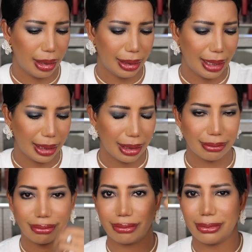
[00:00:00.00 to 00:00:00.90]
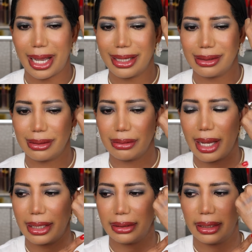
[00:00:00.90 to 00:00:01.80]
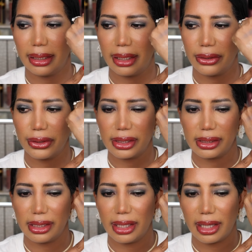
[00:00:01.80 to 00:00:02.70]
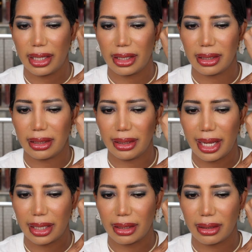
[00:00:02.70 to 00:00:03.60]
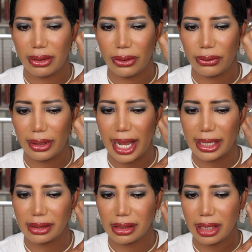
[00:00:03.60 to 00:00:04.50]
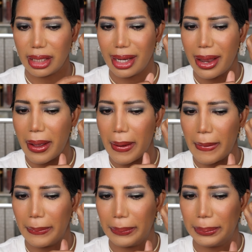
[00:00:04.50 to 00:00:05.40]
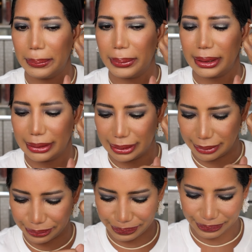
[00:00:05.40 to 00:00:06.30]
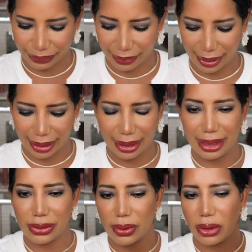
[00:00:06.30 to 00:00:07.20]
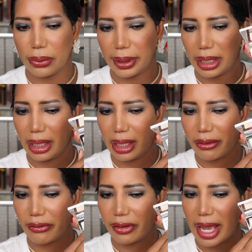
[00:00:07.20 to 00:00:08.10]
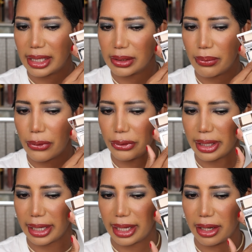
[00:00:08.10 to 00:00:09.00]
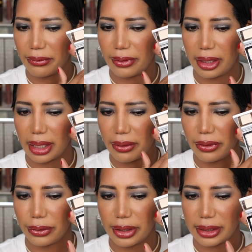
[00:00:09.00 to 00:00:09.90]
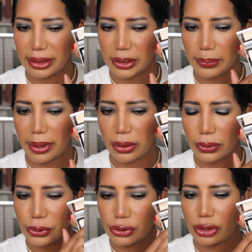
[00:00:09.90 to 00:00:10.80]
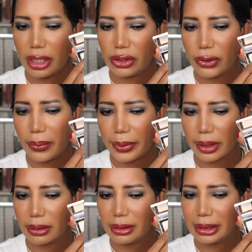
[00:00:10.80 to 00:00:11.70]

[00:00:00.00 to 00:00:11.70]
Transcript: Like I still have them here. You can see that they're like long lasting, but this one over here flies more than every other sparkle shade topper.